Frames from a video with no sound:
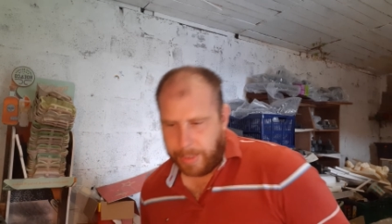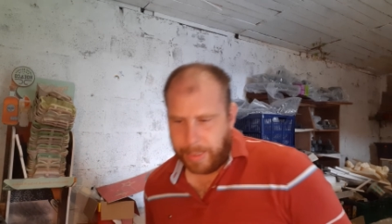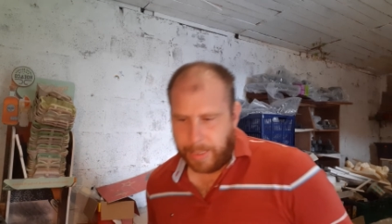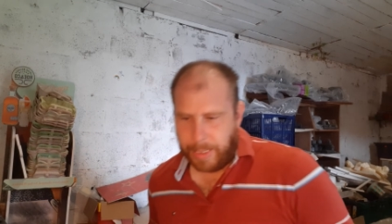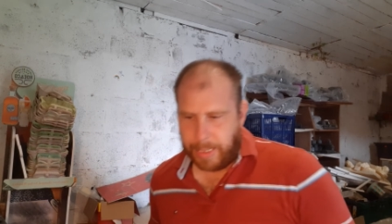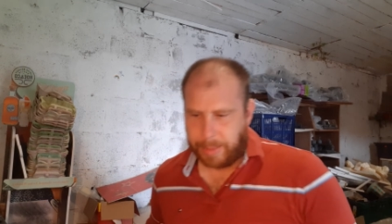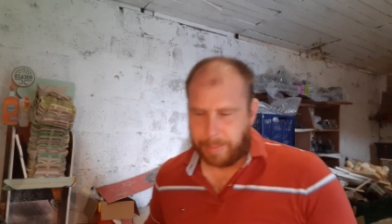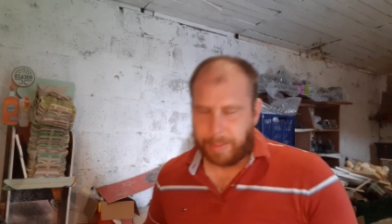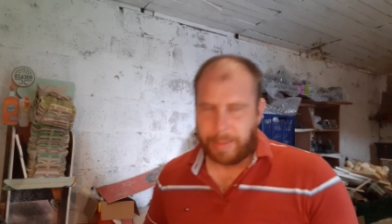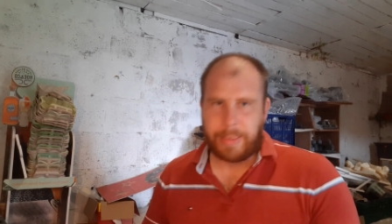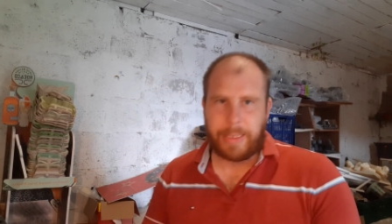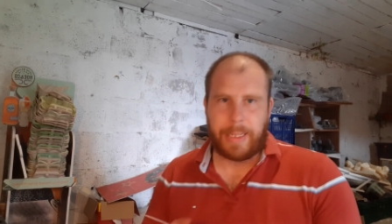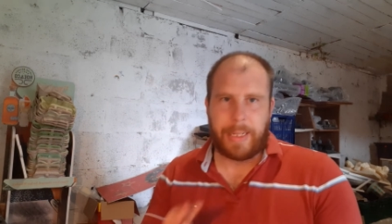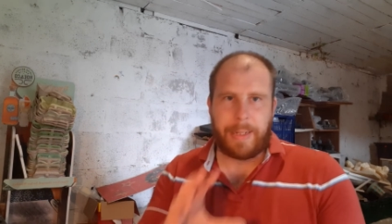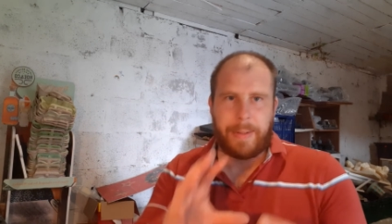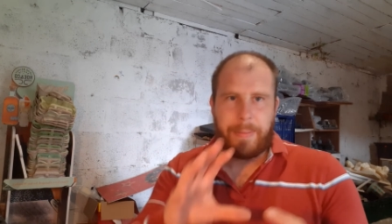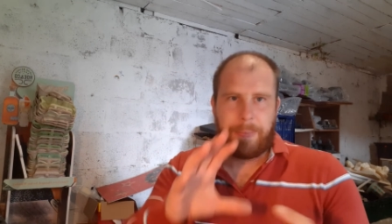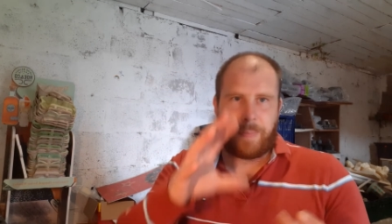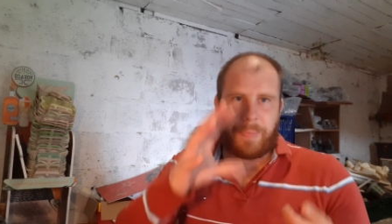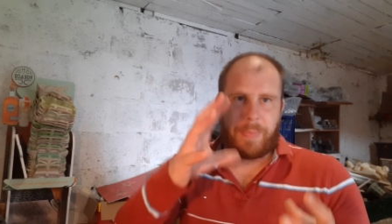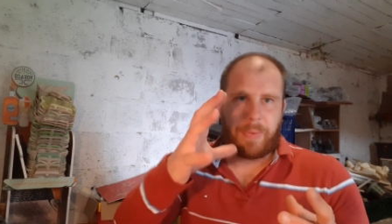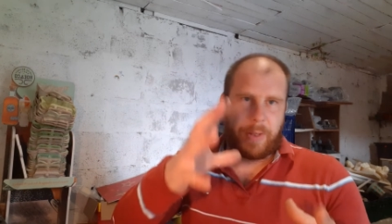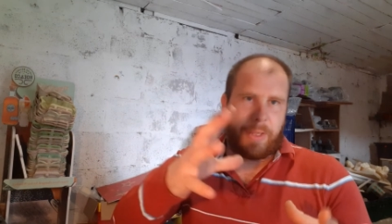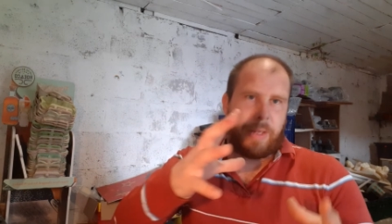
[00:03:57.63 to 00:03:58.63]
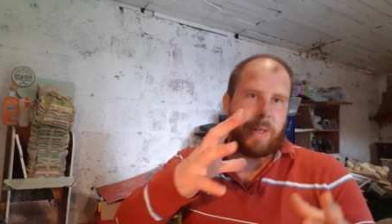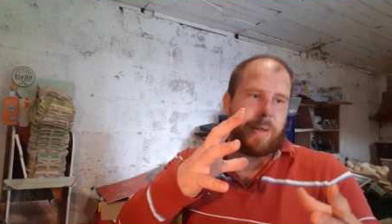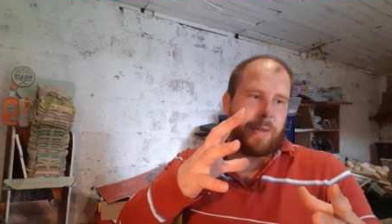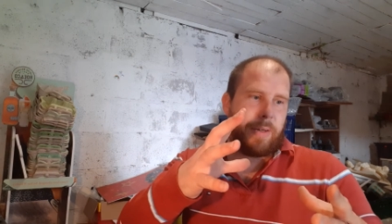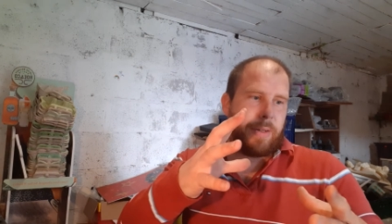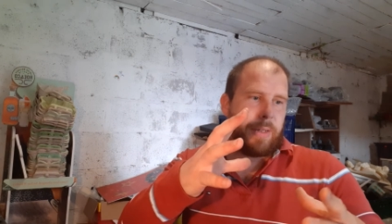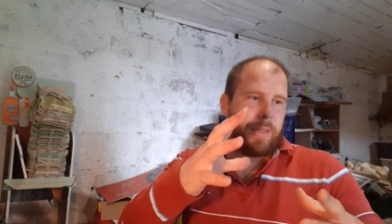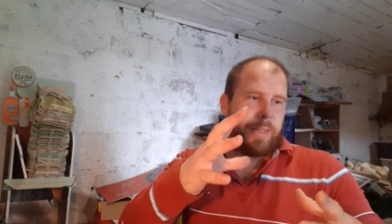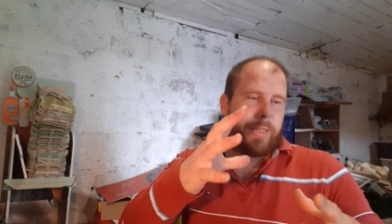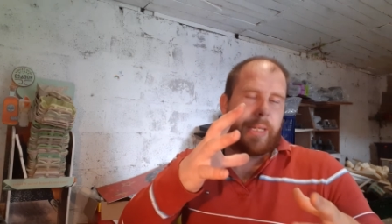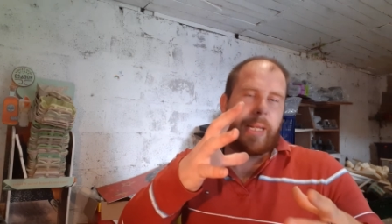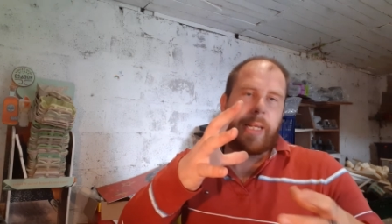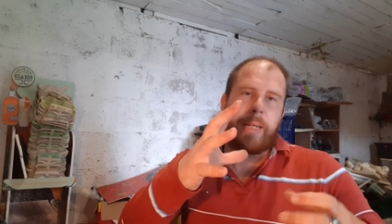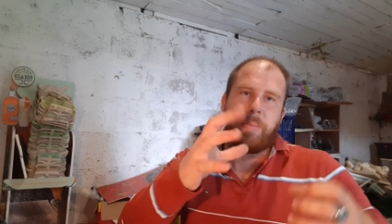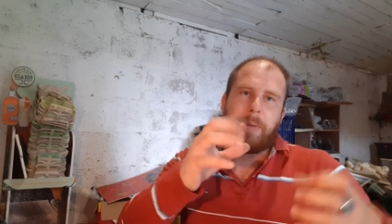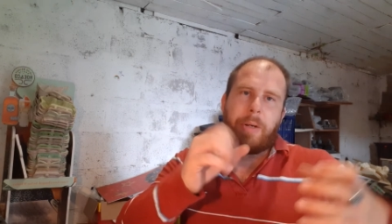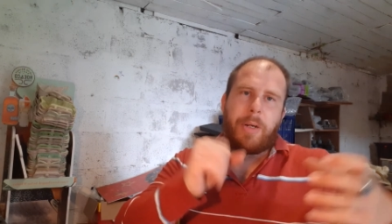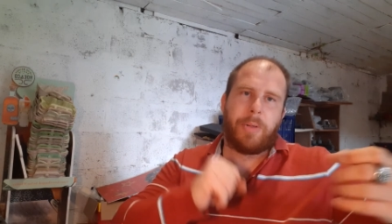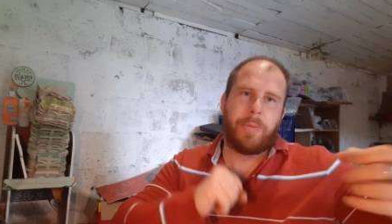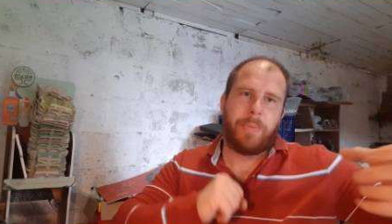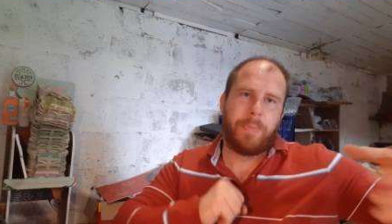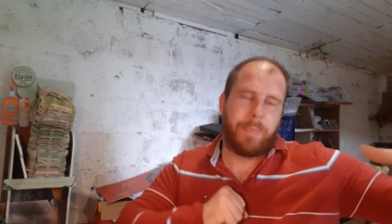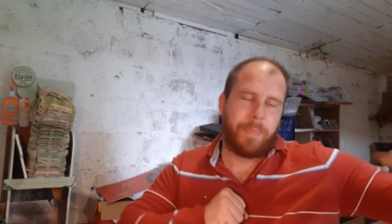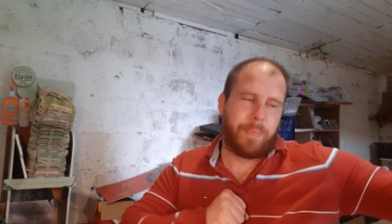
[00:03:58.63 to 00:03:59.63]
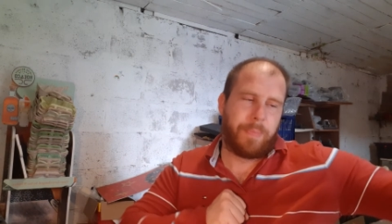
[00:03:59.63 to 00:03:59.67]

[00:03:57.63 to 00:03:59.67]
It's basically got a cleaning bottle.